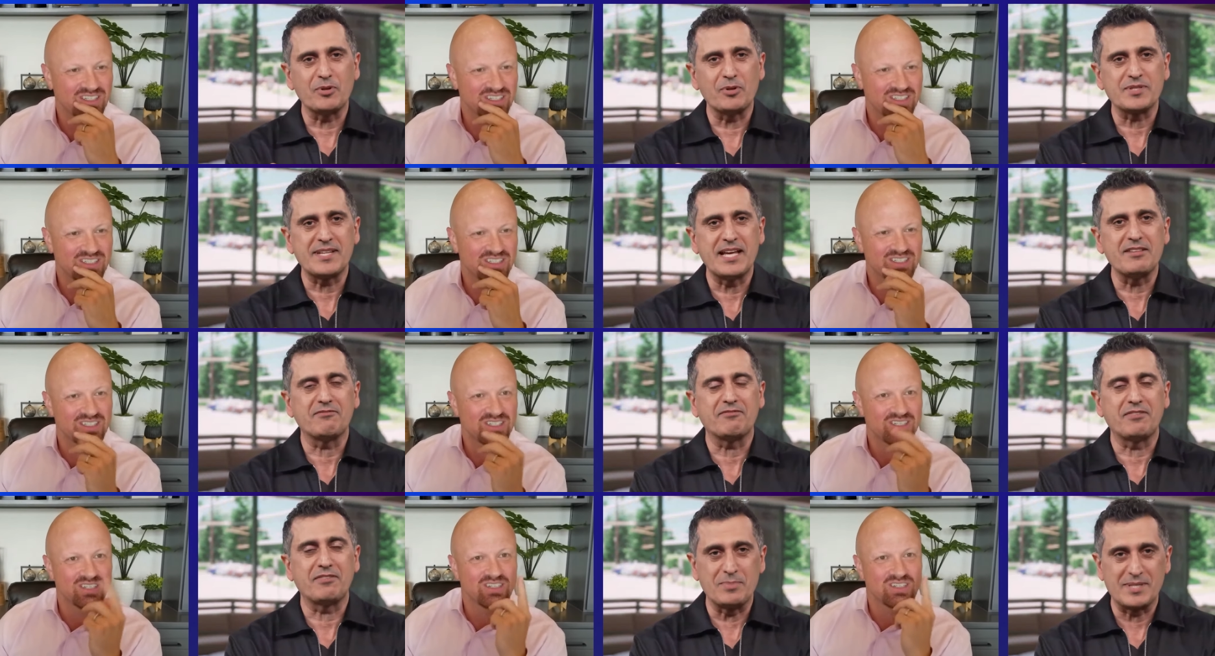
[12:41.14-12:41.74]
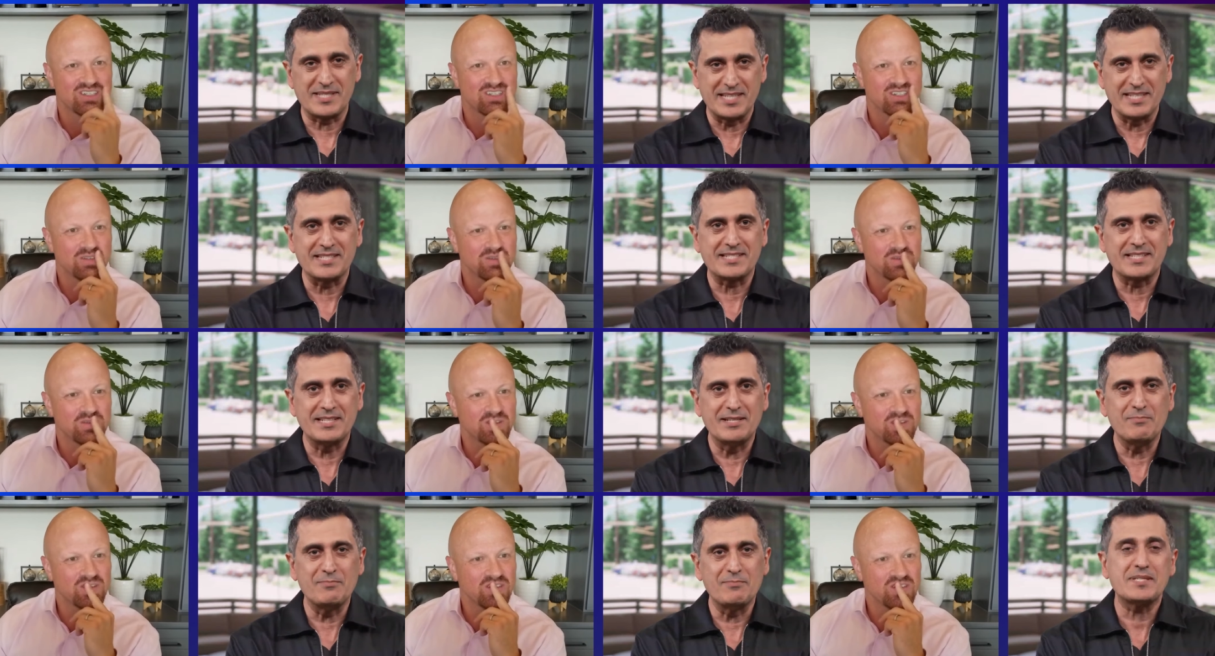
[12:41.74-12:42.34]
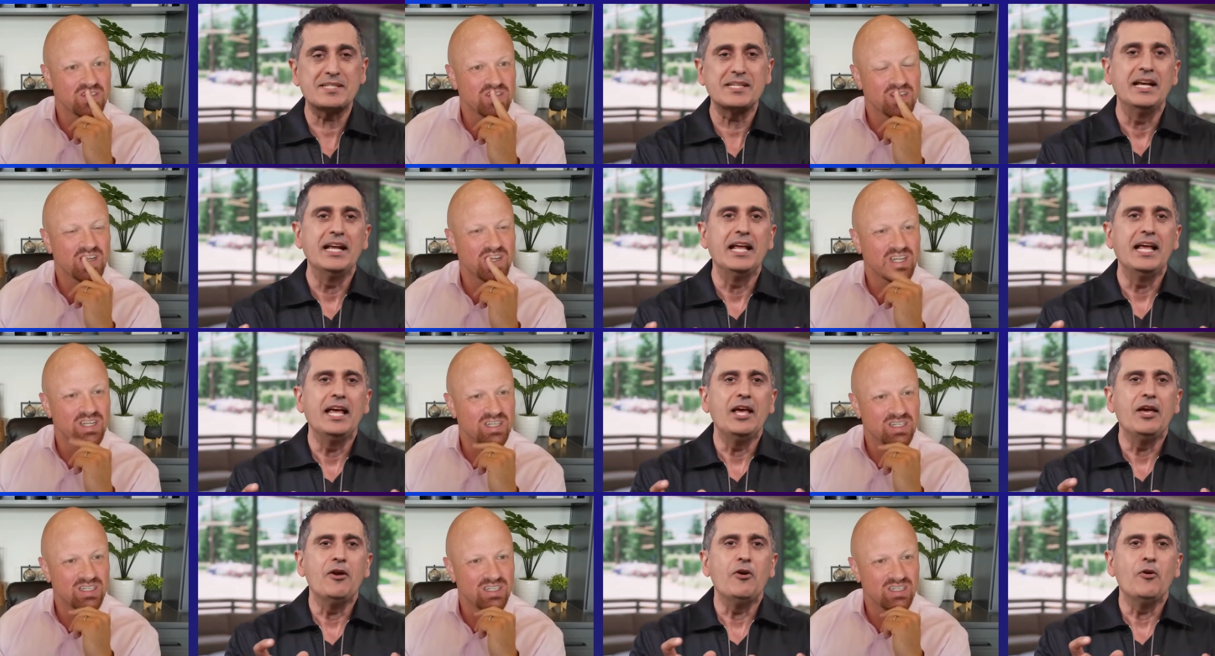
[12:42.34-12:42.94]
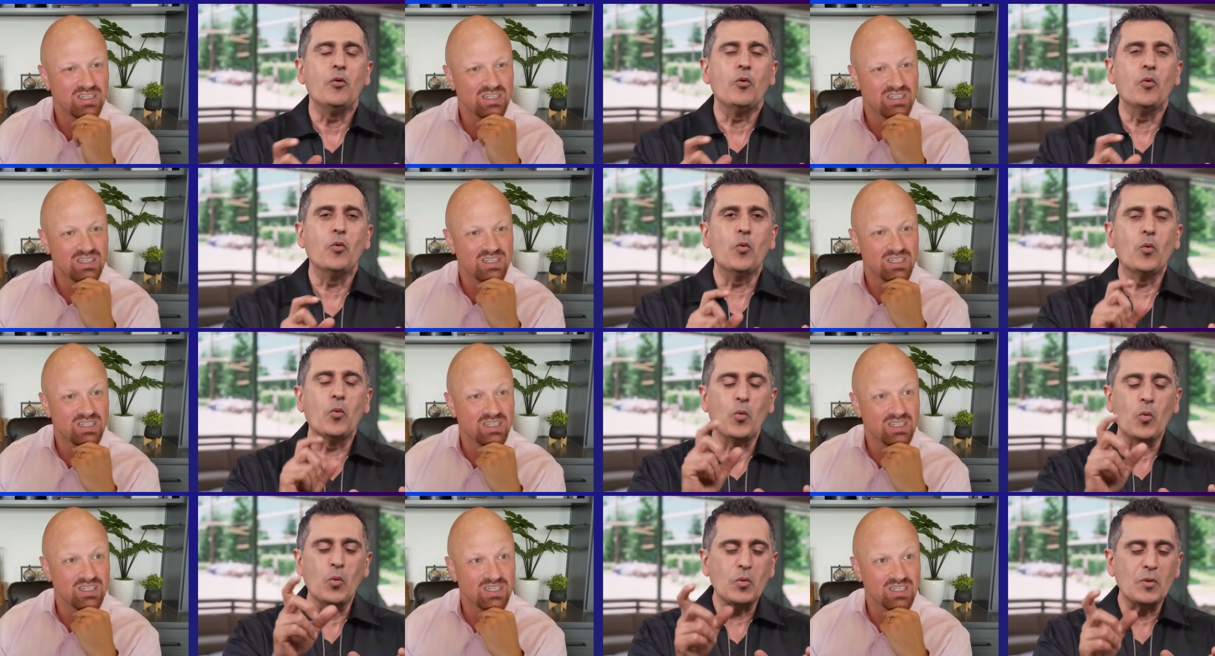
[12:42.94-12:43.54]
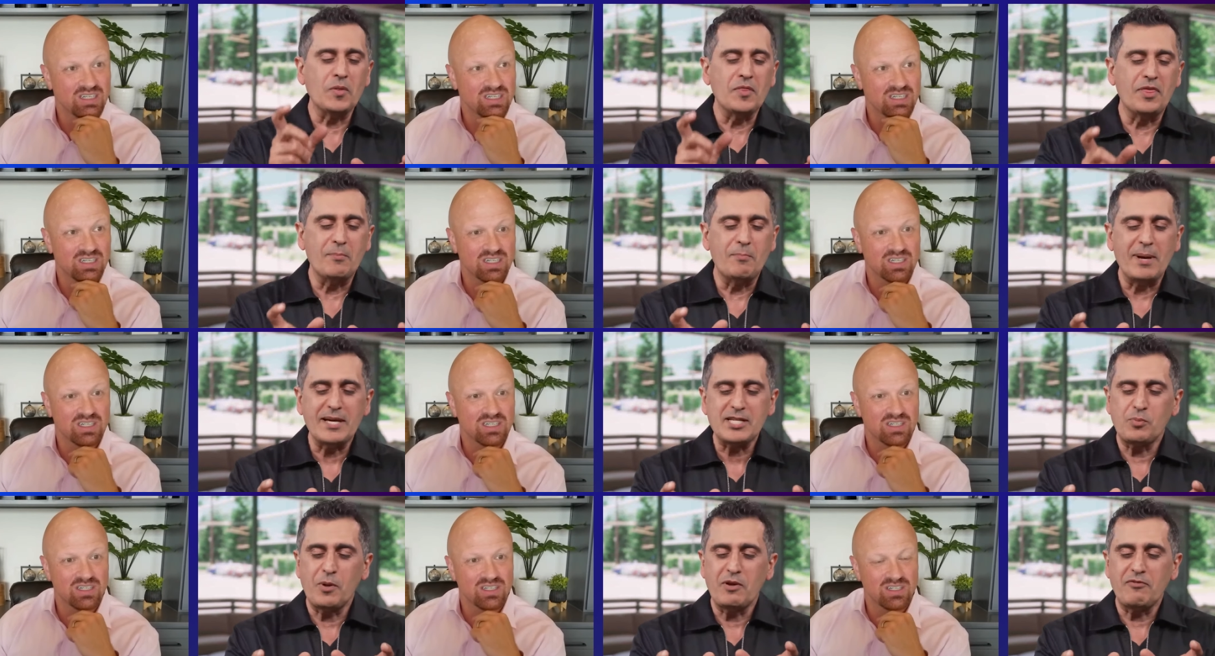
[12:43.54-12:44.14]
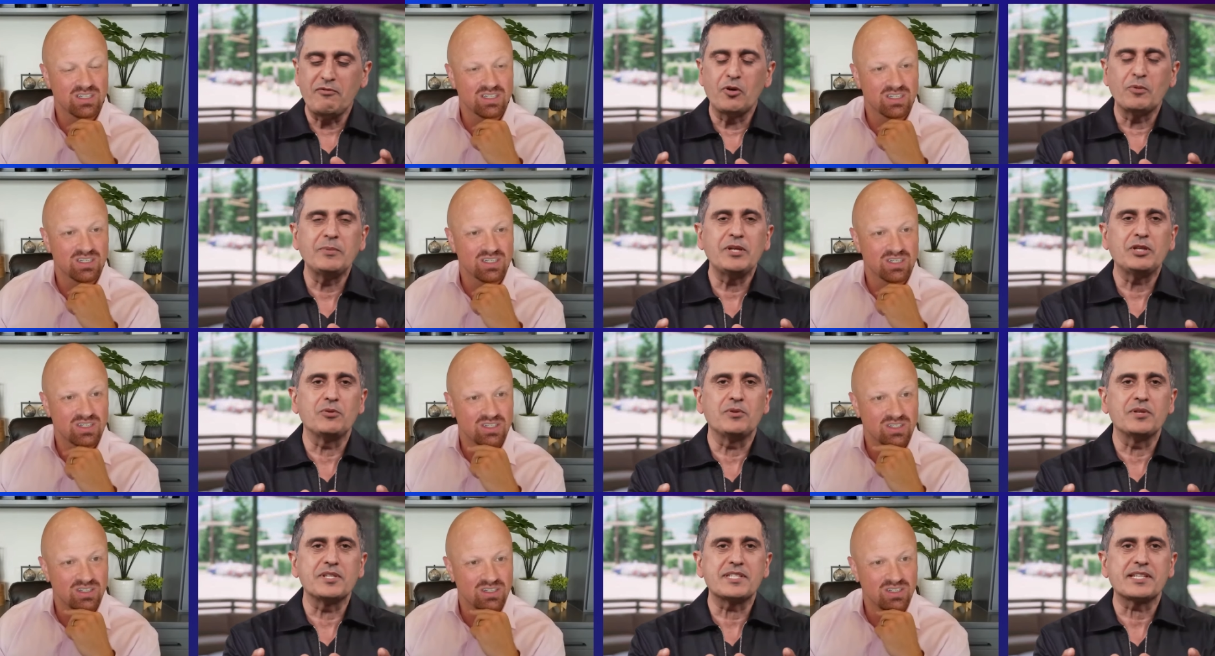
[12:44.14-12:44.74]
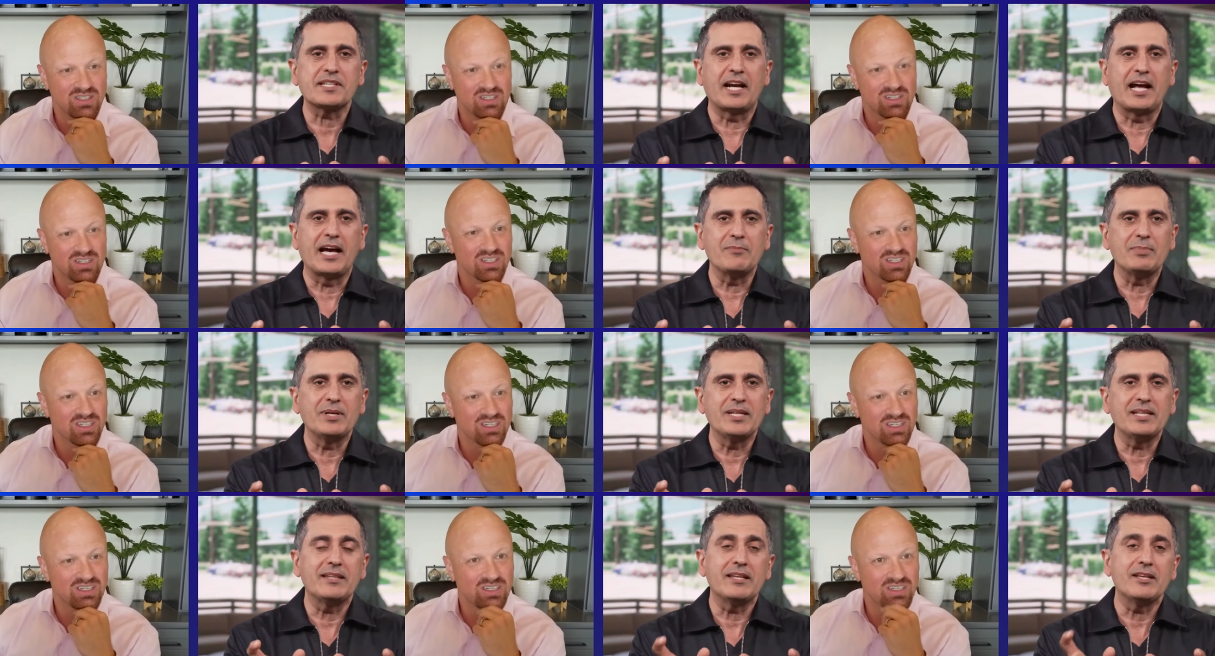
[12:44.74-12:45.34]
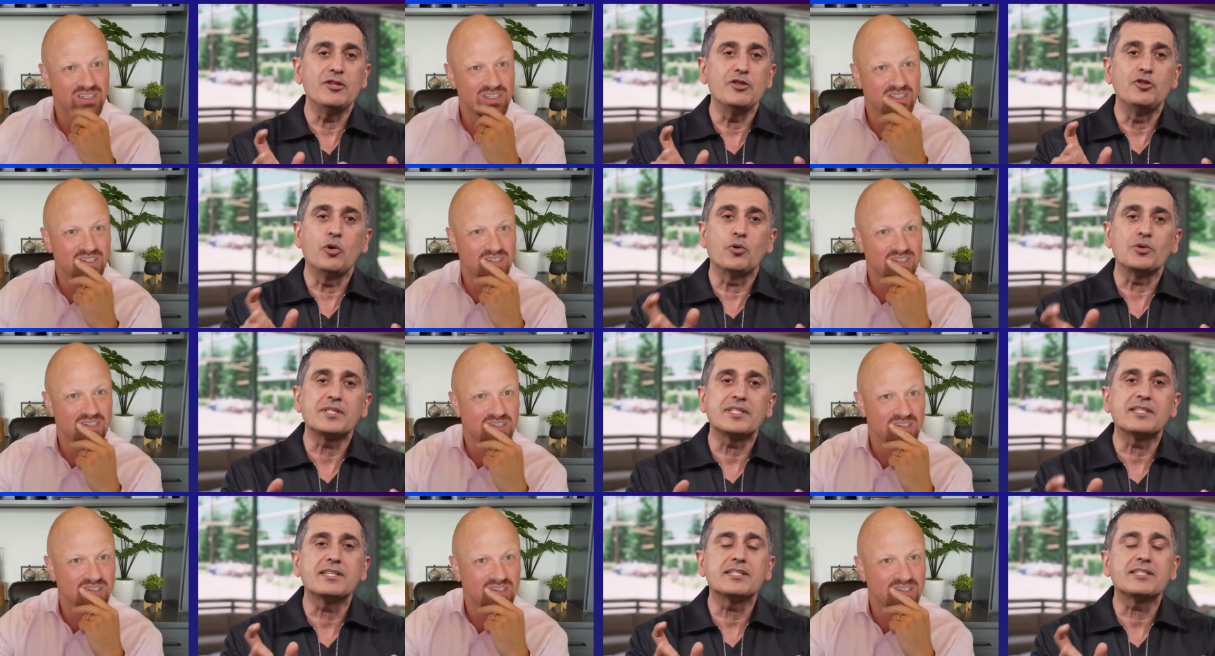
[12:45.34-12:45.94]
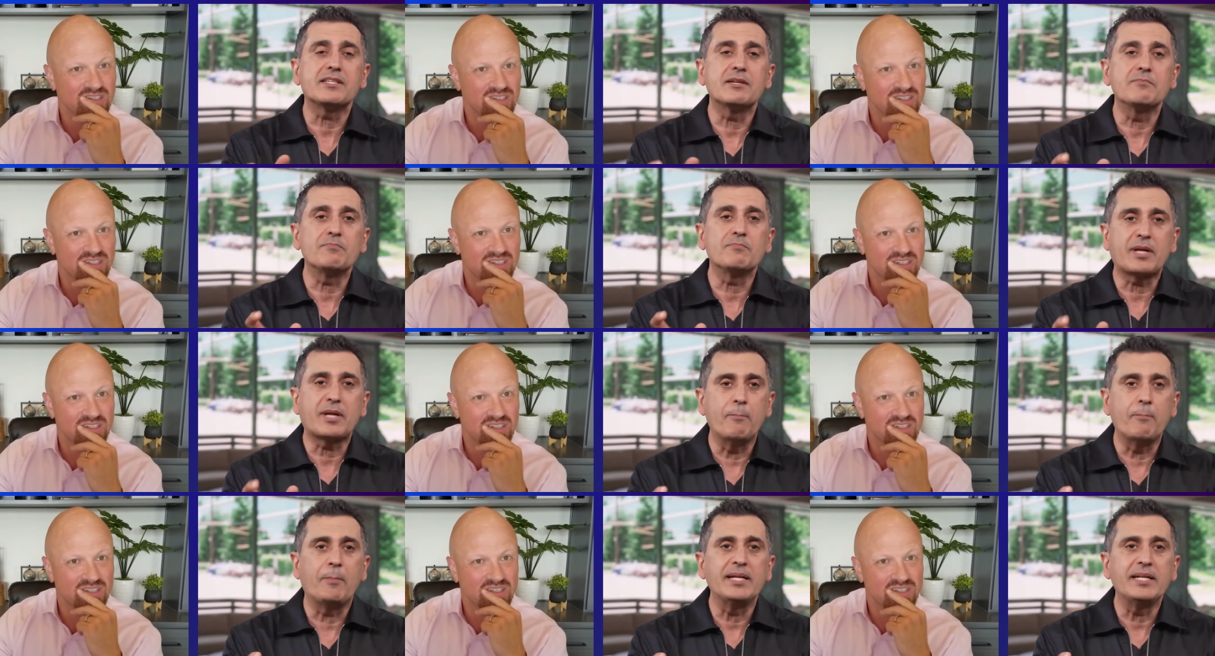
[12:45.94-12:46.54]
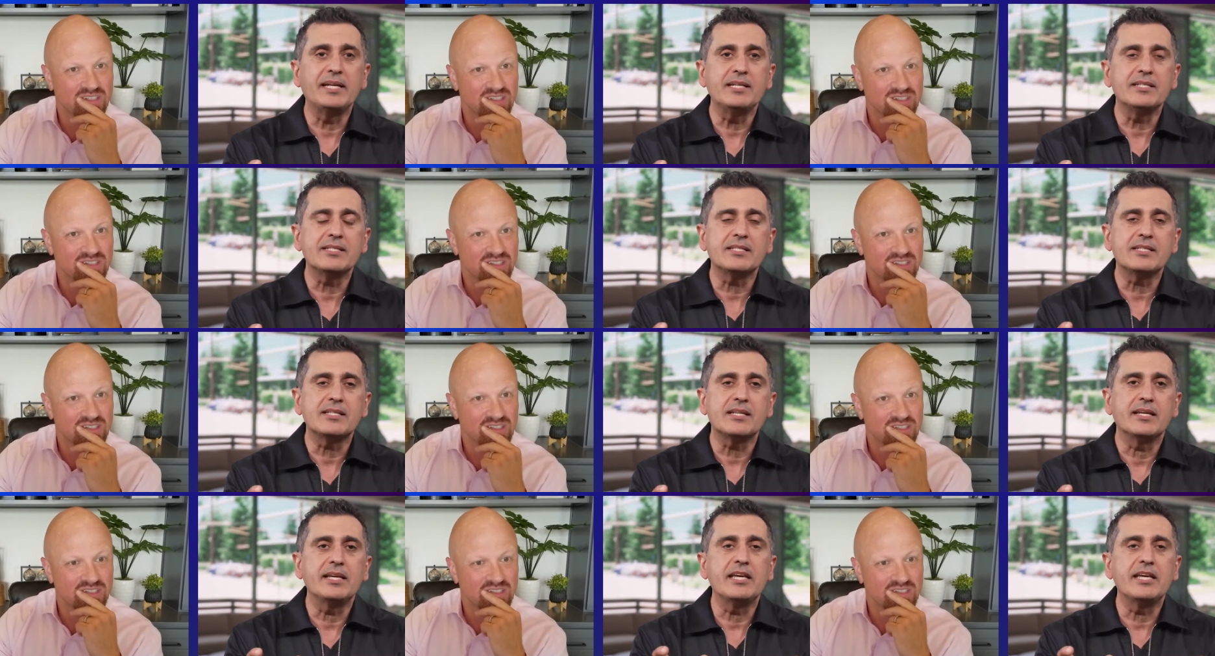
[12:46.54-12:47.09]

Speaker 1: percent from systems, the best way for me to describe it, those system companies,